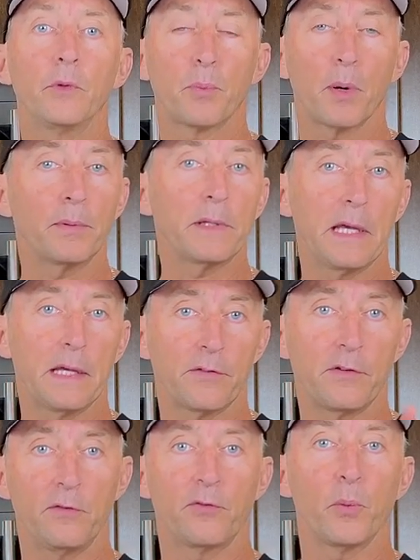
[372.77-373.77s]
you probably can't
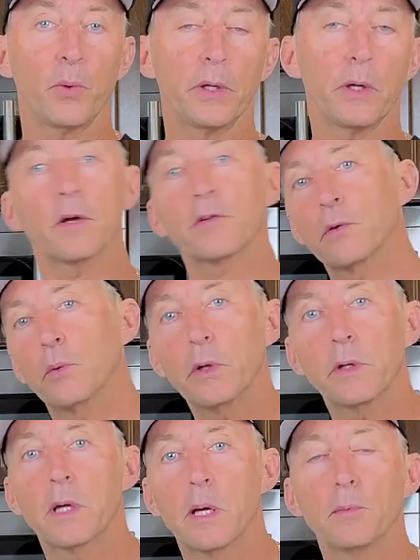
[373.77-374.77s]
see from where you are, so why
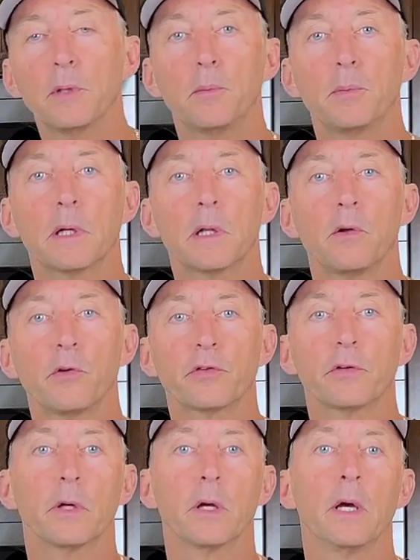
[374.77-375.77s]
don't you come a little bit
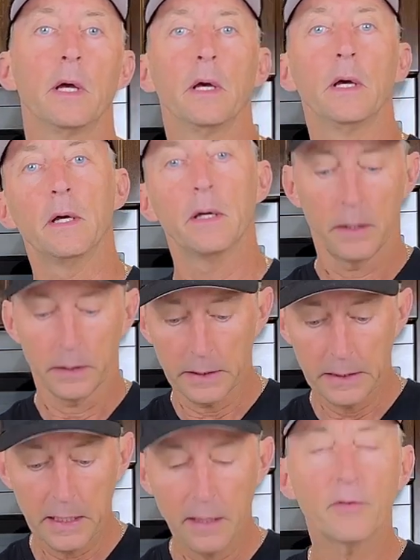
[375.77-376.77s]
closer. I'm gonna
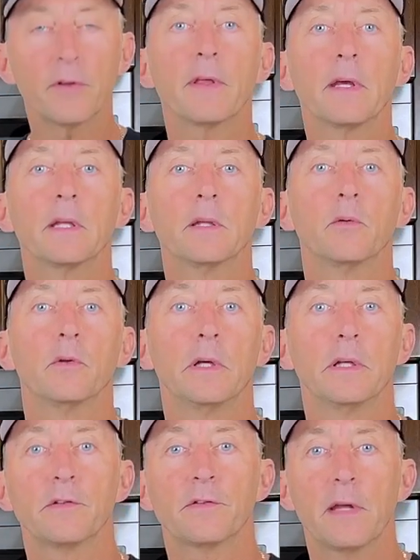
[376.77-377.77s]
get everything
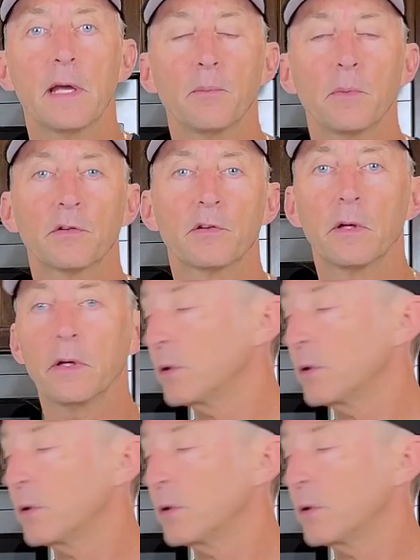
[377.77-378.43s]
in the stand mixer there,